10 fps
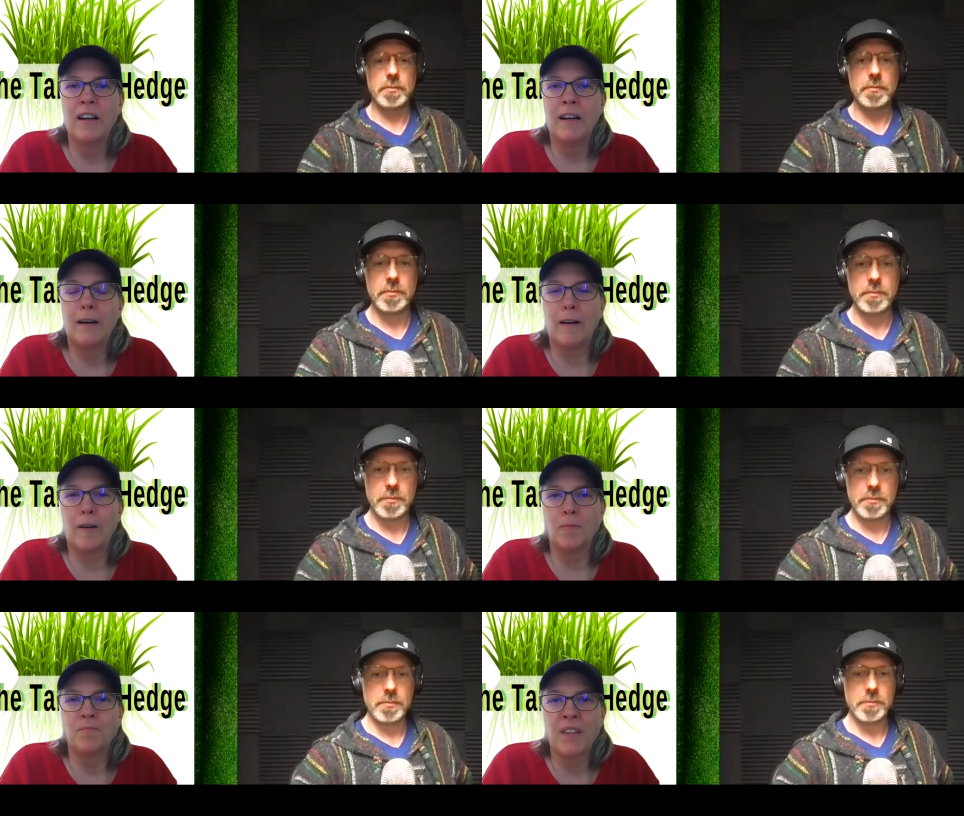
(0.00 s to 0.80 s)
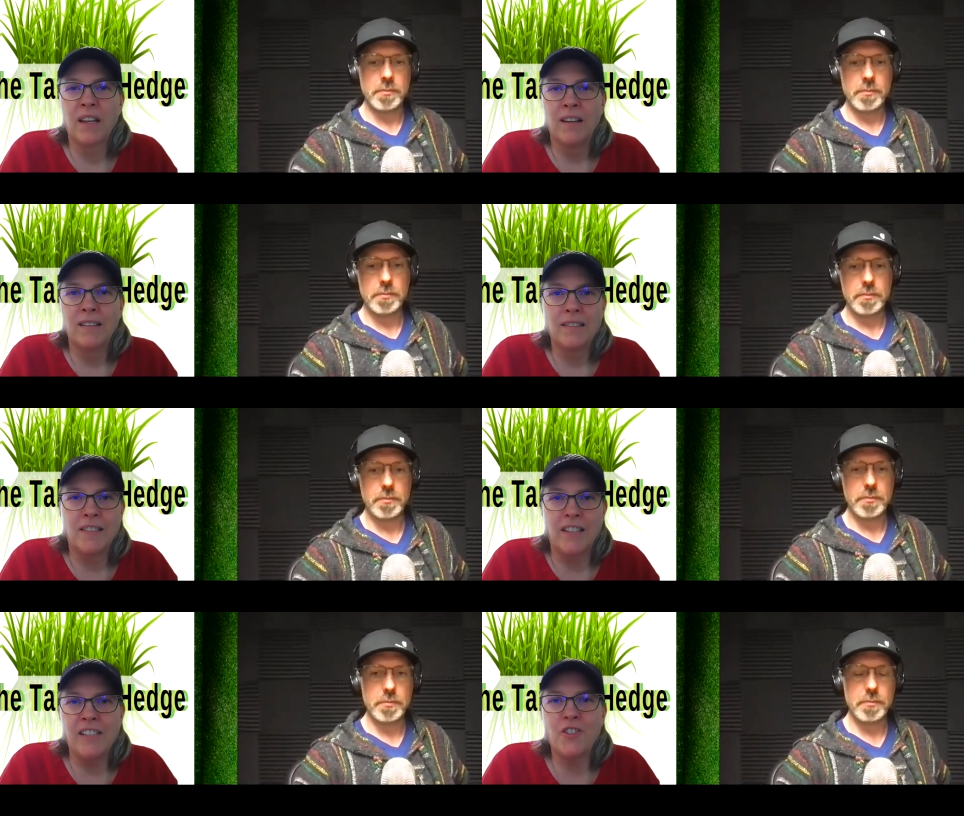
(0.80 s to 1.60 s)
Speaker 1: uh,
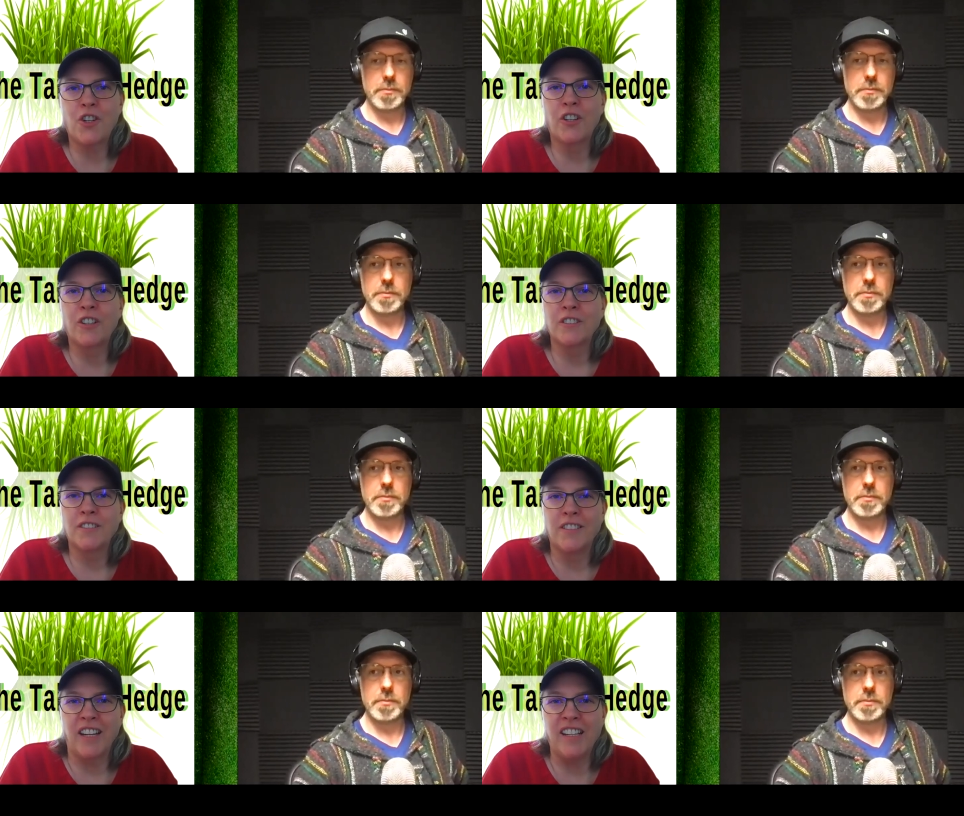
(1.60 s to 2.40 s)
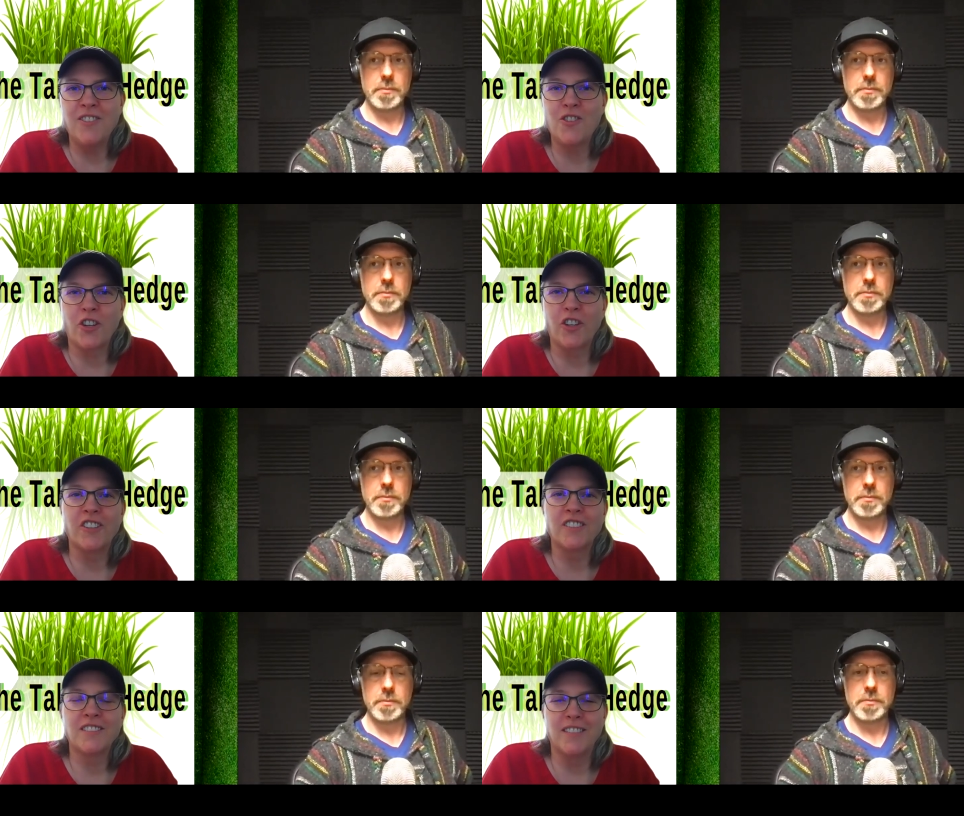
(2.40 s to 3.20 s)
danger,
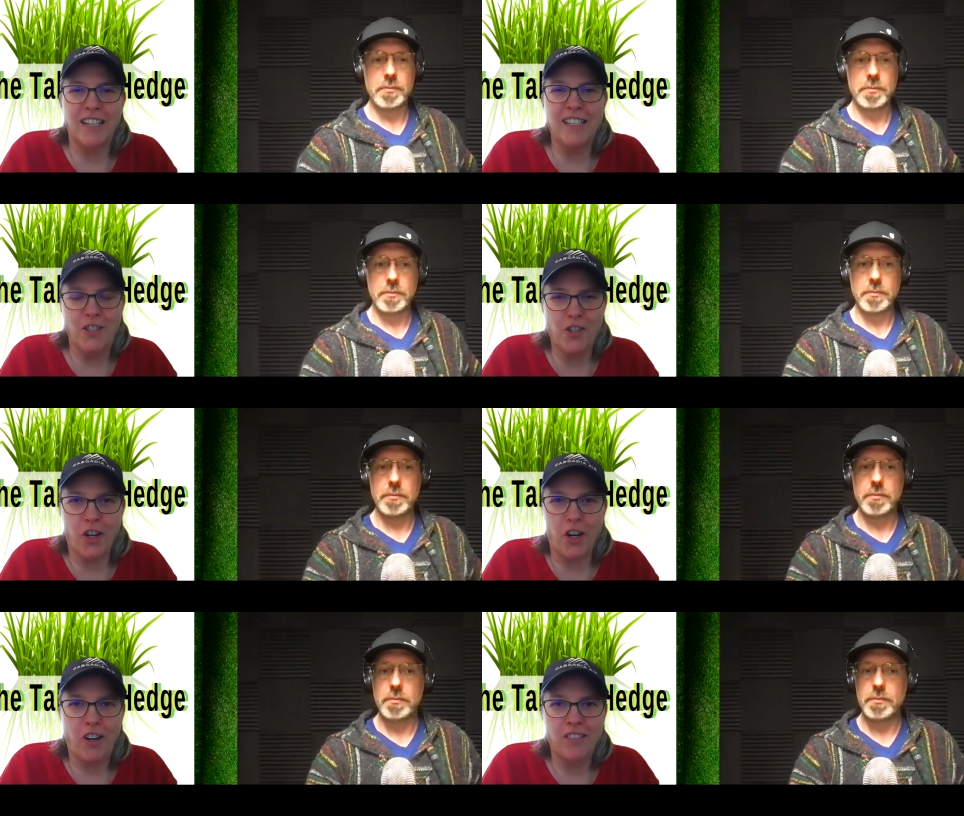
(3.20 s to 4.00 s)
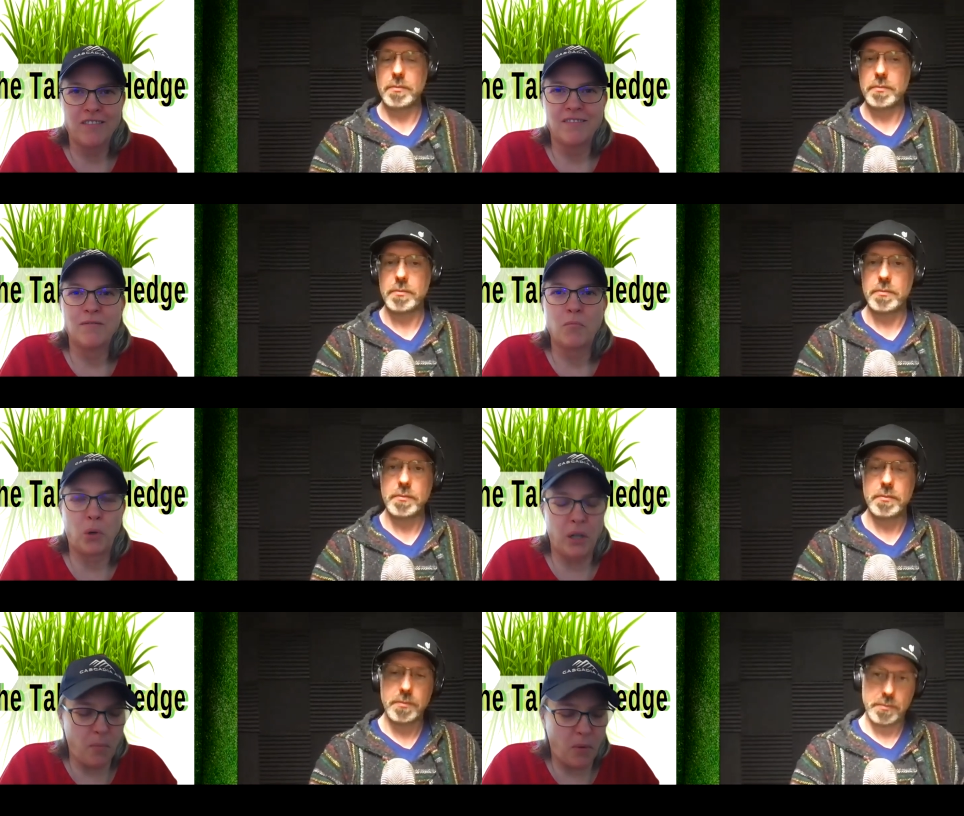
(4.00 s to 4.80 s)
danger, danger
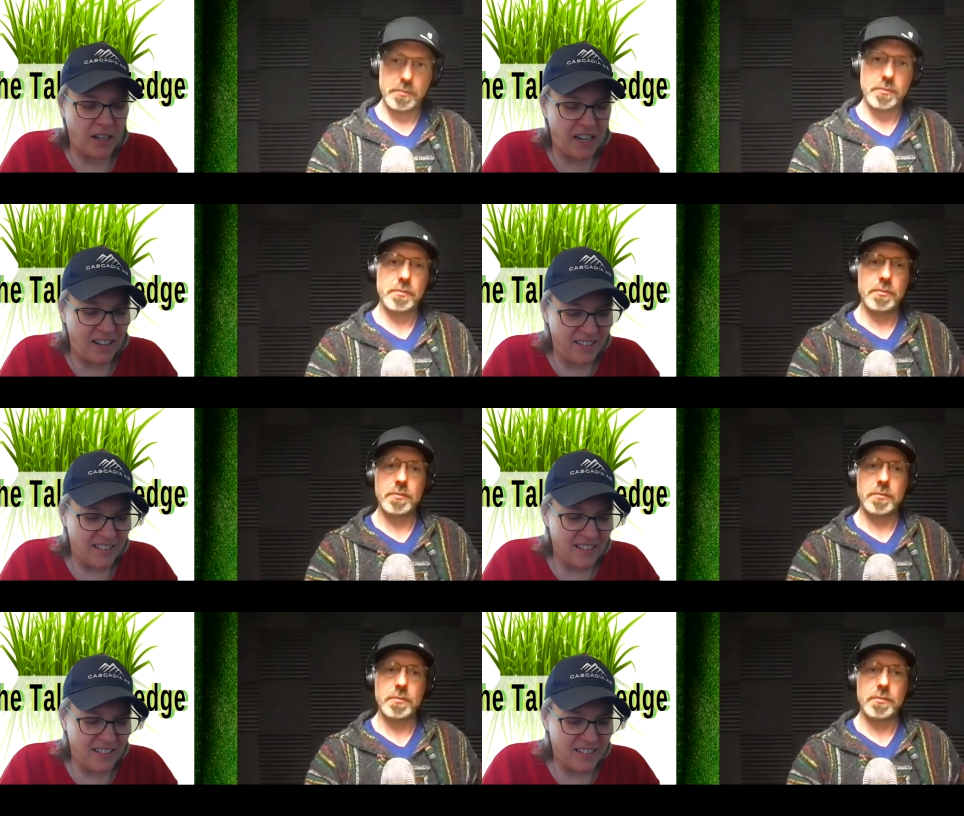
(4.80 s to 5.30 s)
pre money.